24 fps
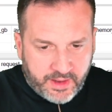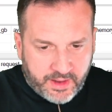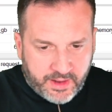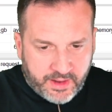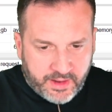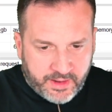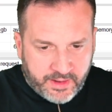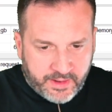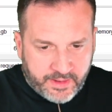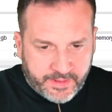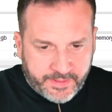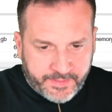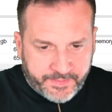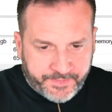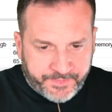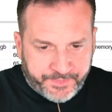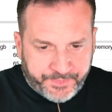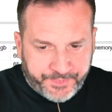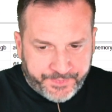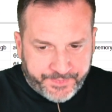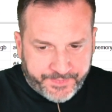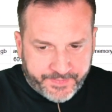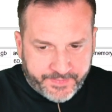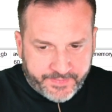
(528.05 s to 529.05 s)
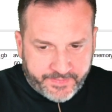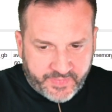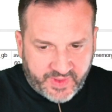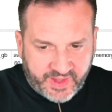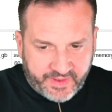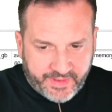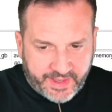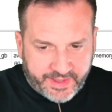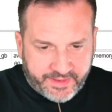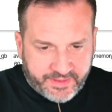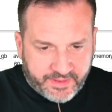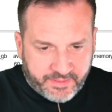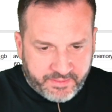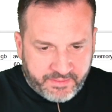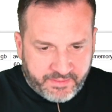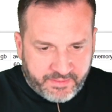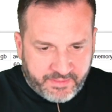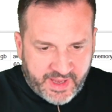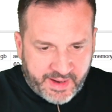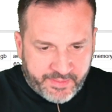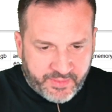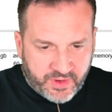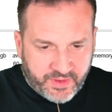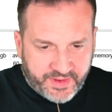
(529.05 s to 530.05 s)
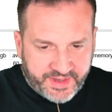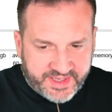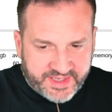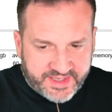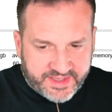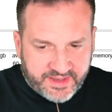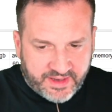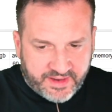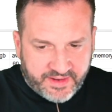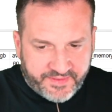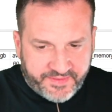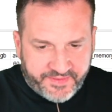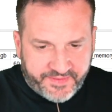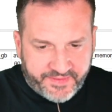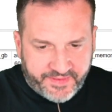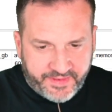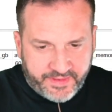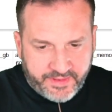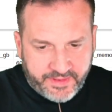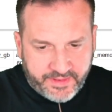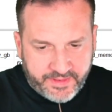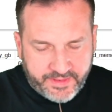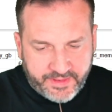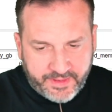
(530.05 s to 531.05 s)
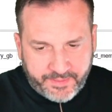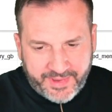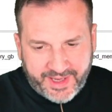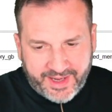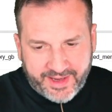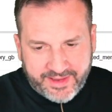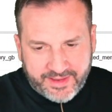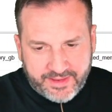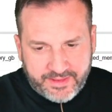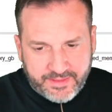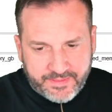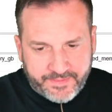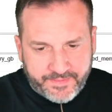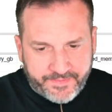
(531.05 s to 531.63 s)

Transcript: Um, like the memory stuff, I mean, I,